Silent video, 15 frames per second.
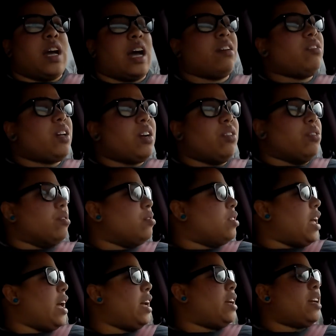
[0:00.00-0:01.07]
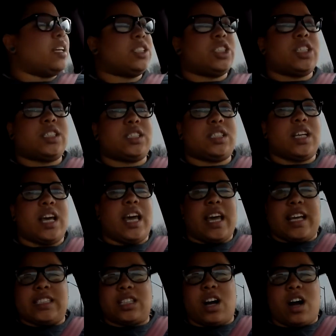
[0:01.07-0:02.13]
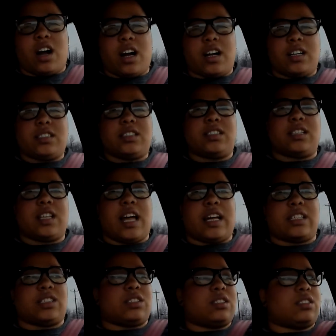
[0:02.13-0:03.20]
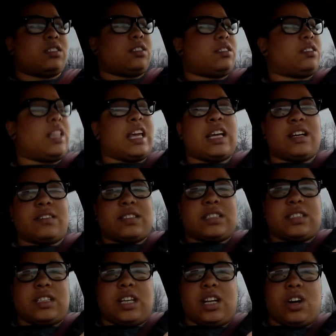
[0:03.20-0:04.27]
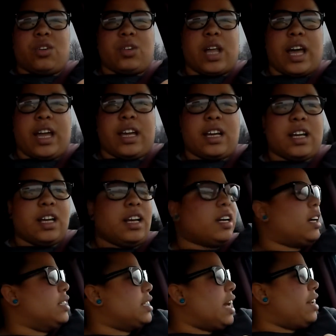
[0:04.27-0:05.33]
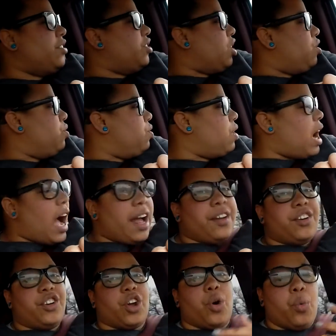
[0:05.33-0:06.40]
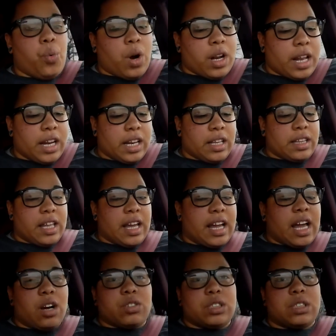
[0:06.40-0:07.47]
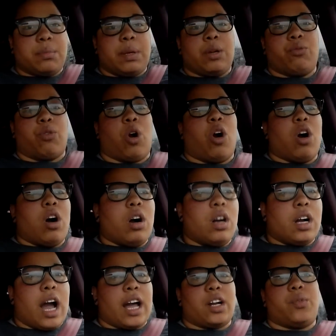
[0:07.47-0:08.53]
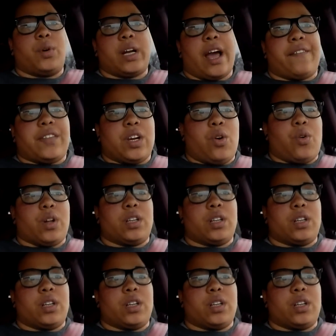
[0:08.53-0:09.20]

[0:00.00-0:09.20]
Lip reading: I don't know. Like, it's just, it's hard to, like, think of, you know, like, because I don't want anything else to be wrong. I don't want to have to go